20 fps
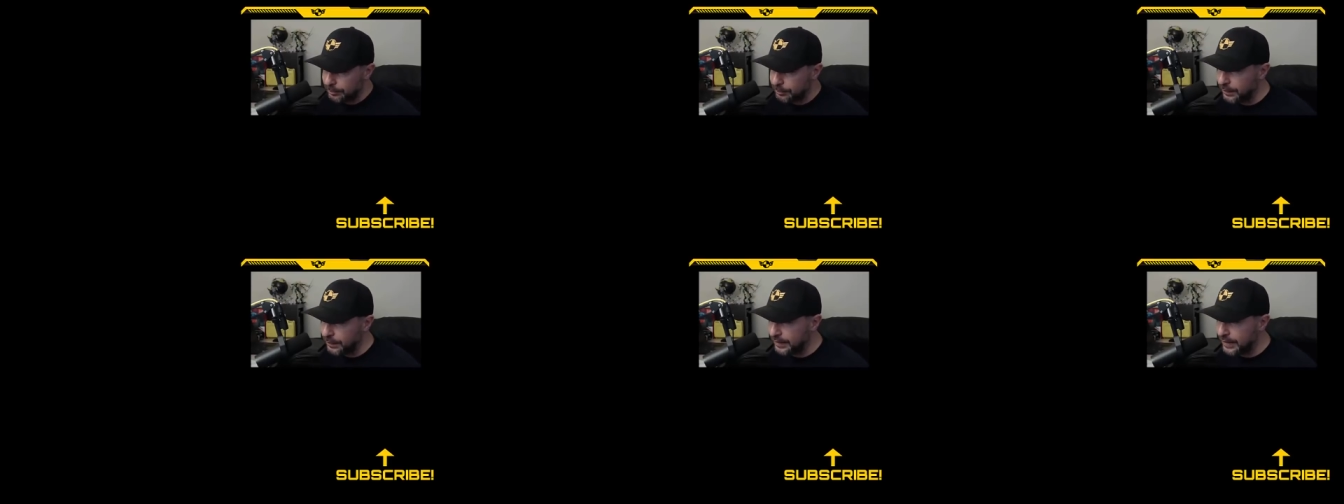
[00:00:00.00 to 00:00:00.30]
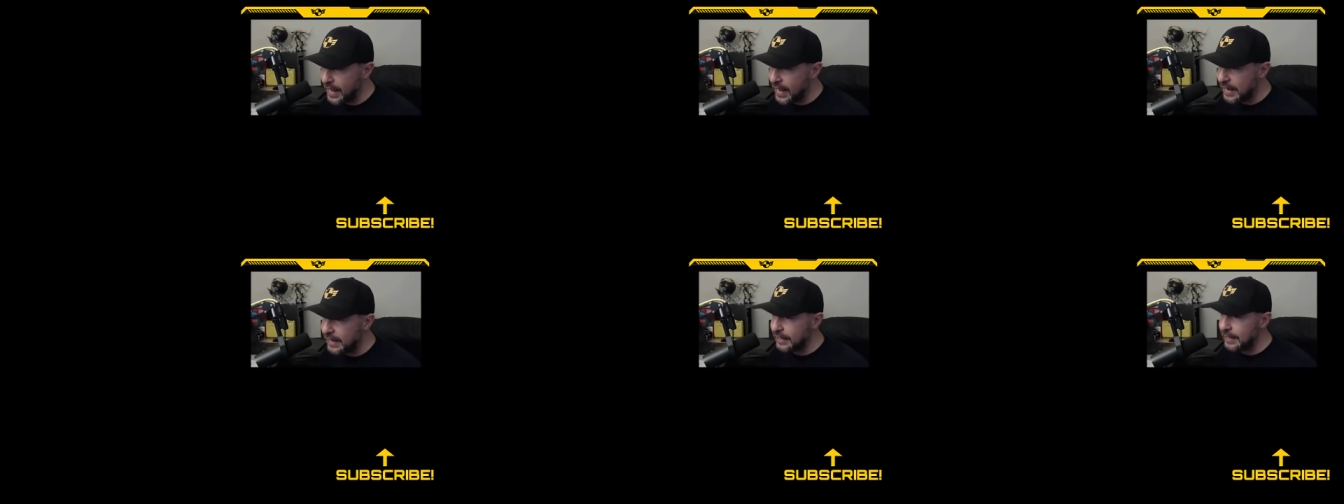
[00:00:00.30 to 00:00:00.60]

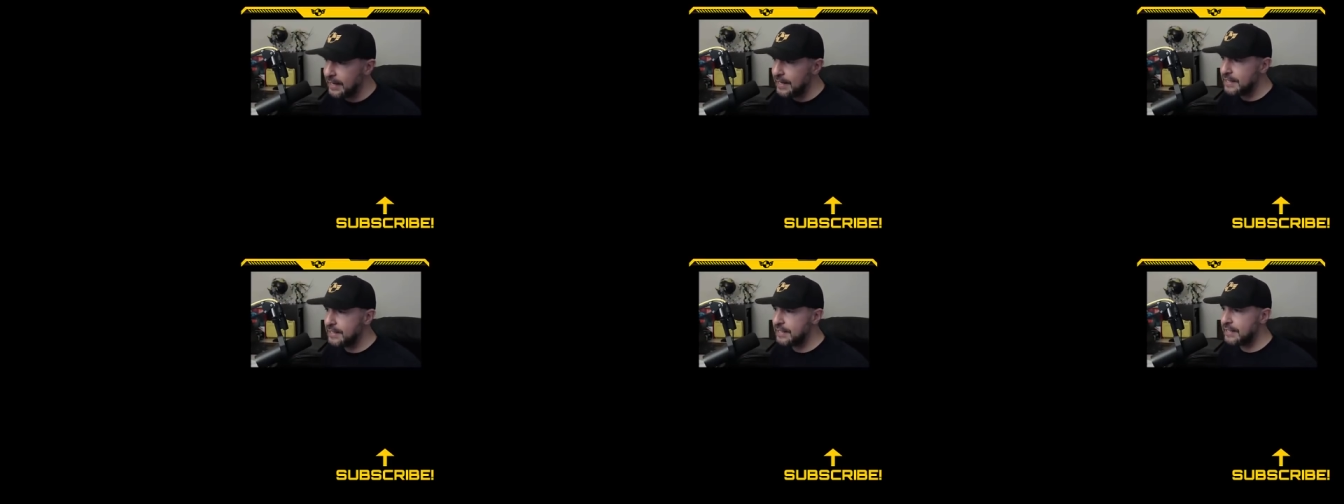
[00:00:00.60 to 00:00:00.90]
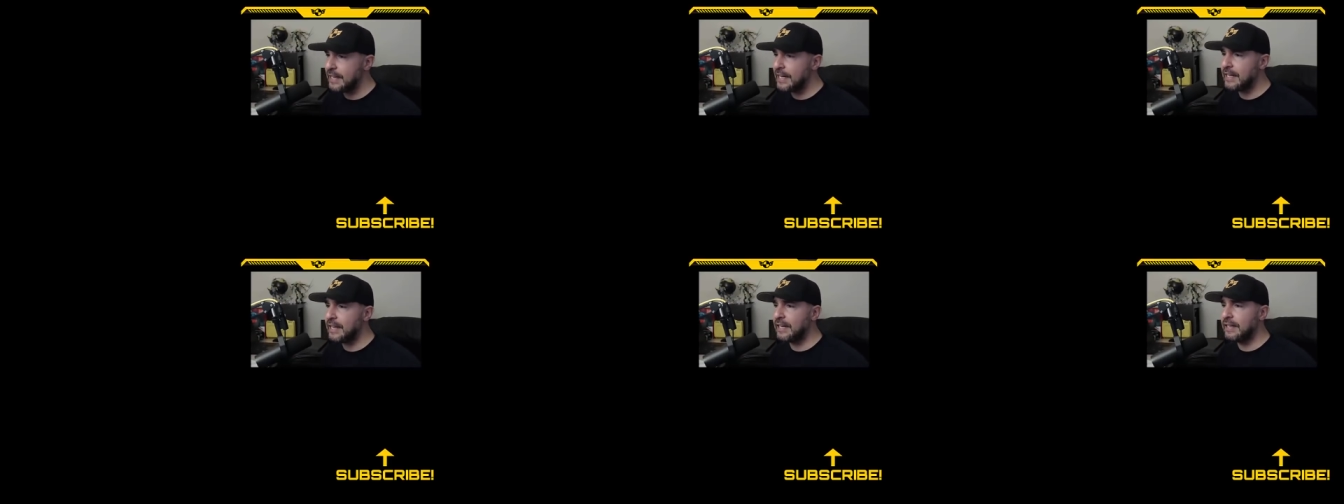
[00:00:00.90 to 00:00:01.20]
that
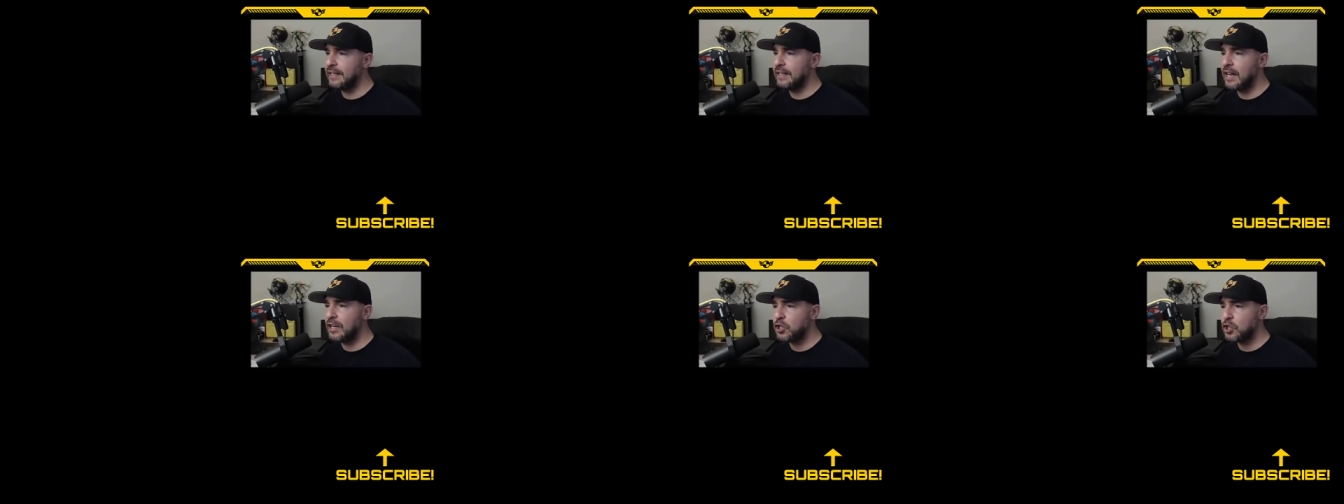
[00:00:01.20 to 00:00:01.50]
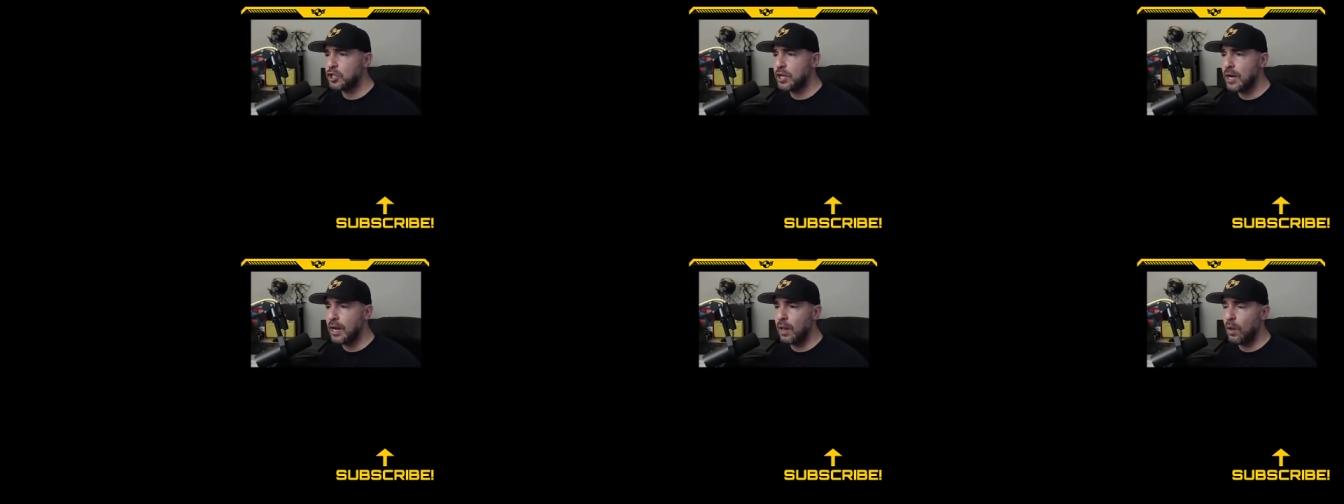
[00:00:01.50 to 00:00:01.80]
is in a
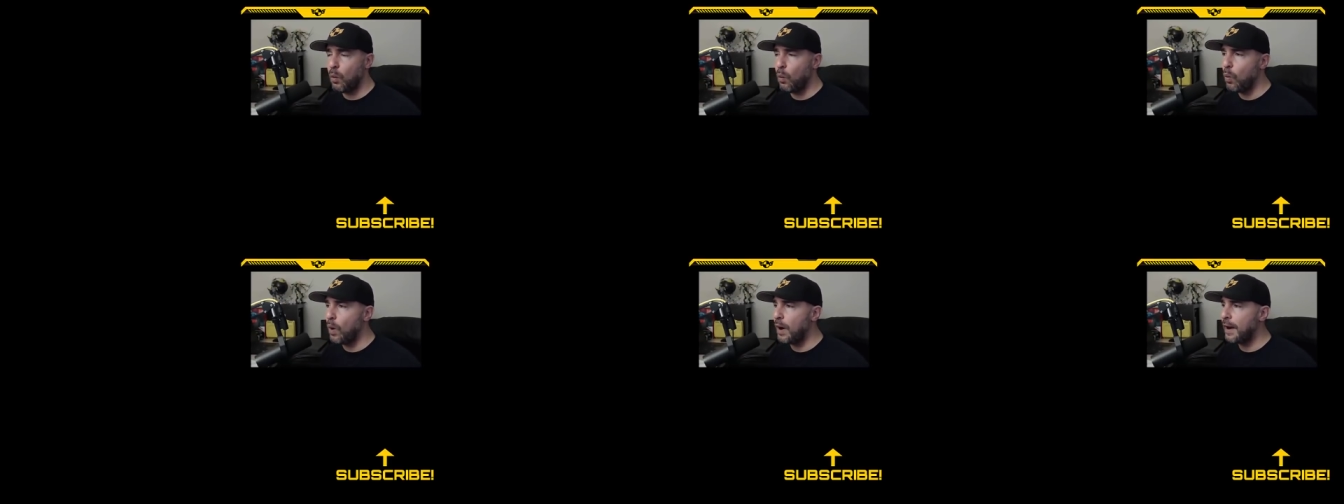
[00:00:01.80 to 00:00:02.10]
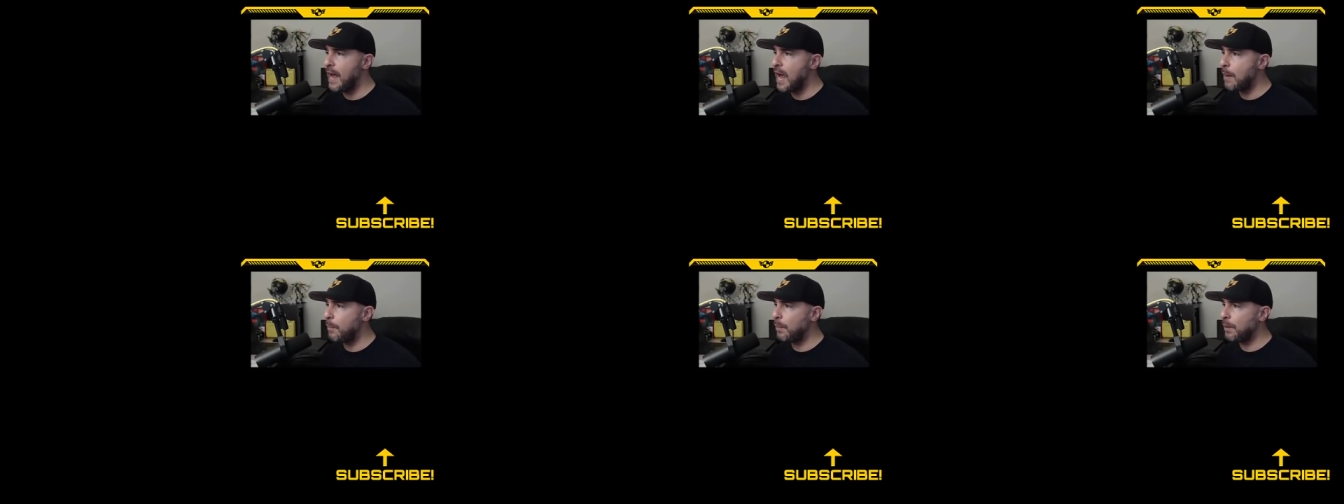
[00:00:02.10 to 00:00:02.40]
nutshell
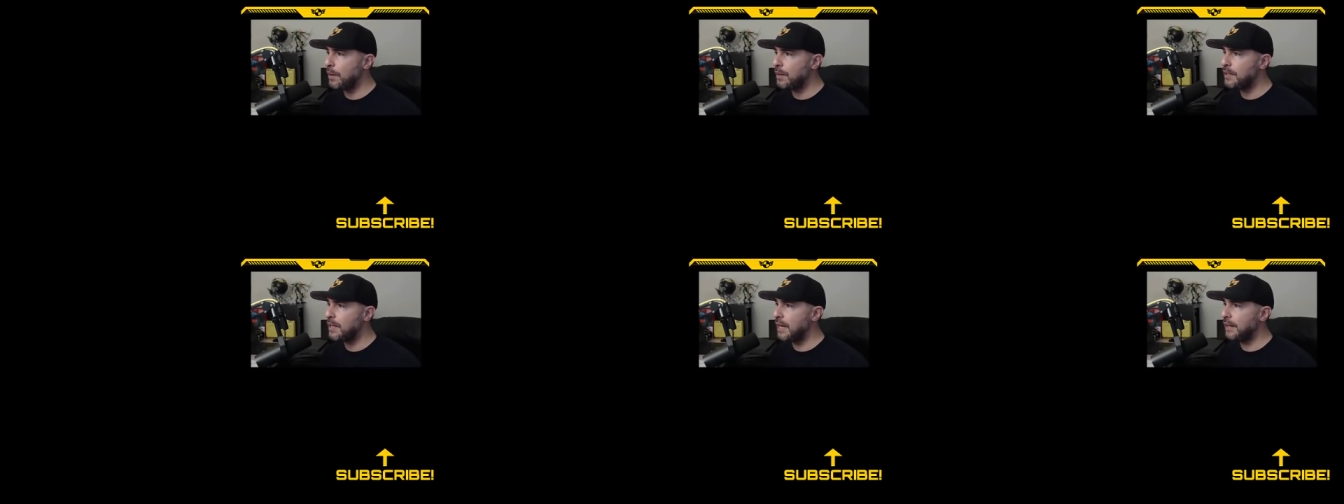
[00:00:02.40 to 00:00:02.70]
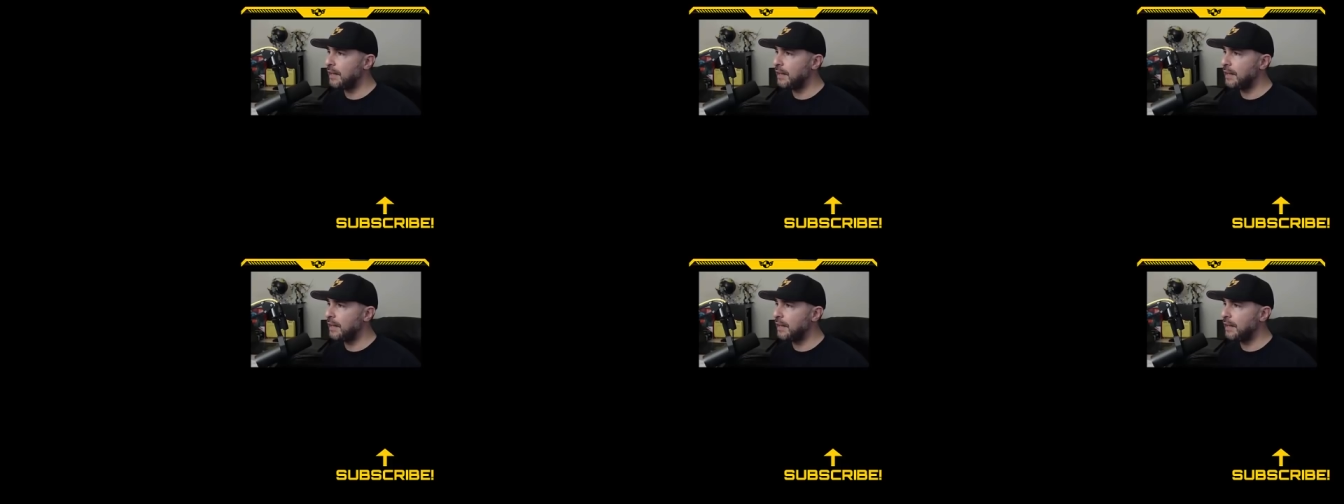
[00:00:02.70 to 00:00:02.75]
what happened,